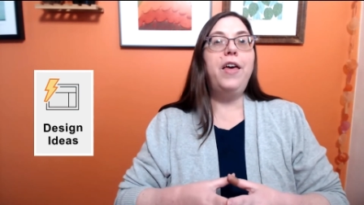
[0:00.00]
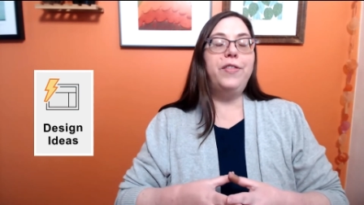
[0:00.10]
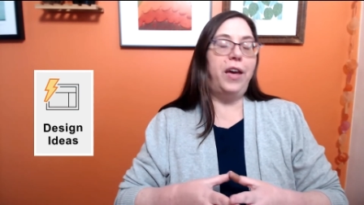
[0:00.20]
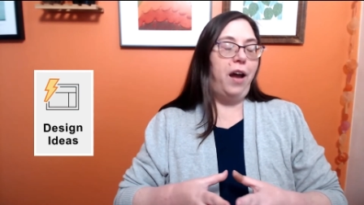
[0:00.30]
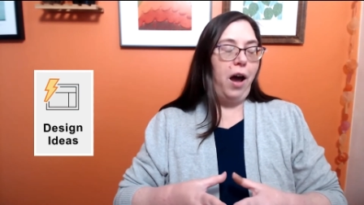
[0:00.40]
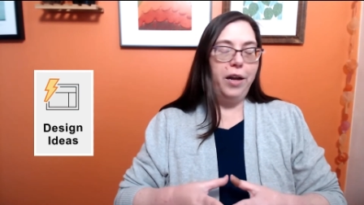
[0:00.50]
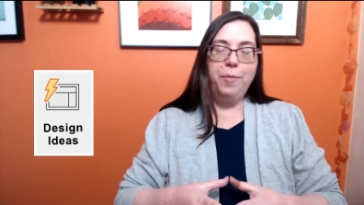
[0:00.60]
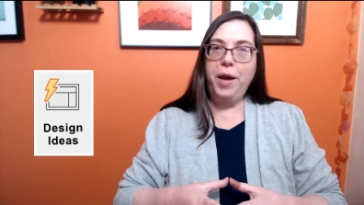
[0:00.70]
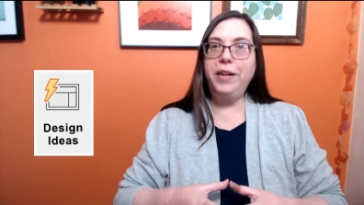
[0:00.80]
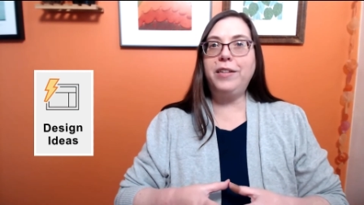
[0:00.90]
that
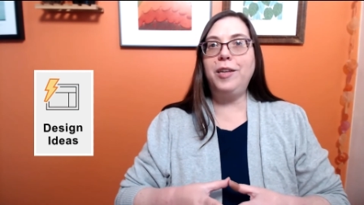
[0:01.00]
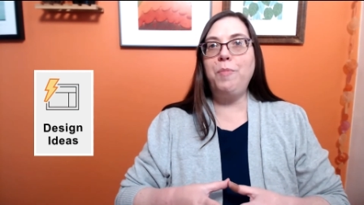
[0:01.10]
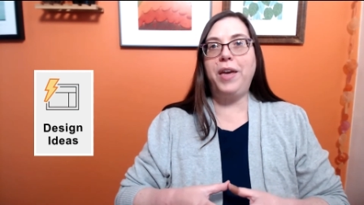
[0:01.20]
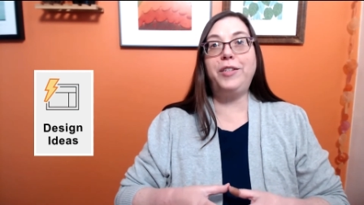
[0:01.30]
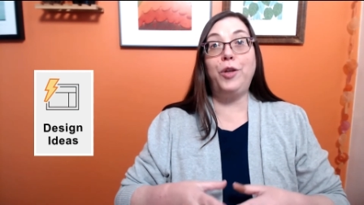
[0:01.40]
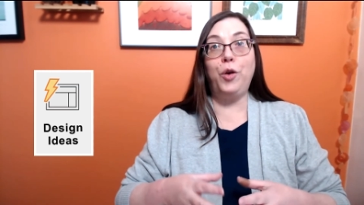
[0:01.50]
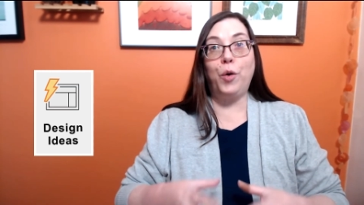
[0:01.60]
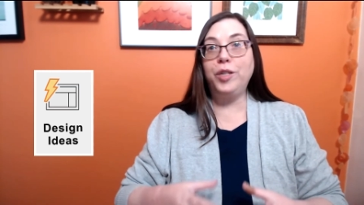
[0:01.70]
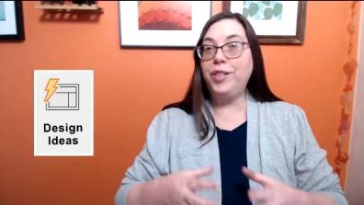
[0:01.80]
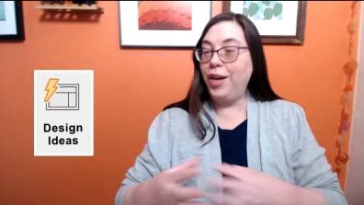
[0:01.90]
automatically makes
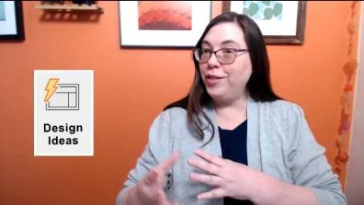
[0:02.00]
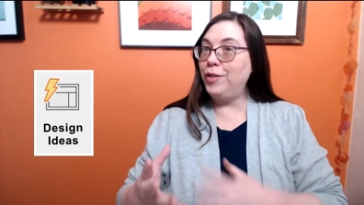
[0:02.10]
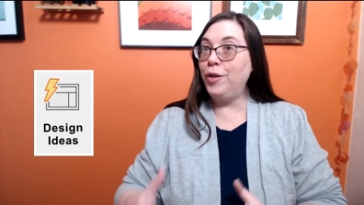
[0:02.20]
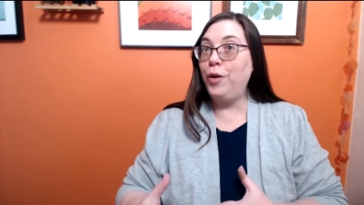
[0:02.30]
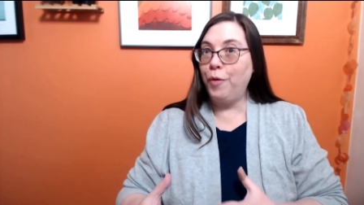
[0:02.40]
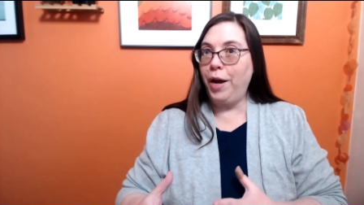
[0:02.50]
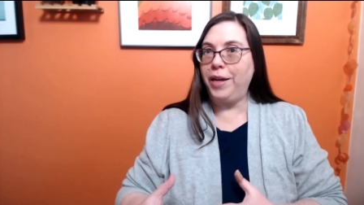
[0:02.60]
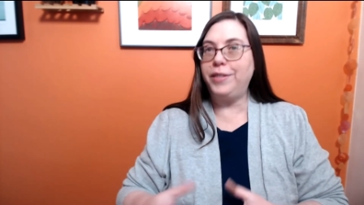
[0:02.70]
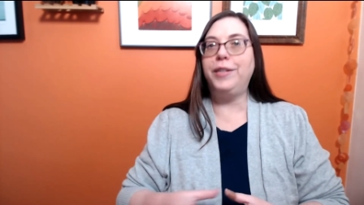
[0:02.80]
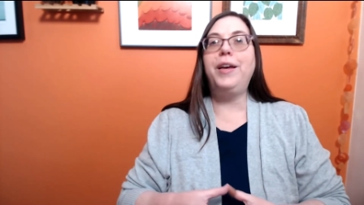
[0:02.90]
your slides look
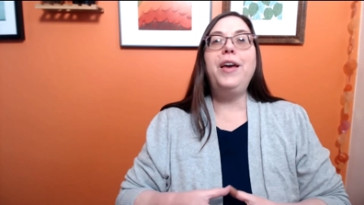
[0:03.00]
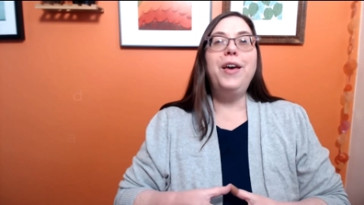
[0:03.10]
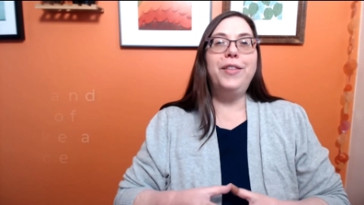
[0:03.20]
great. The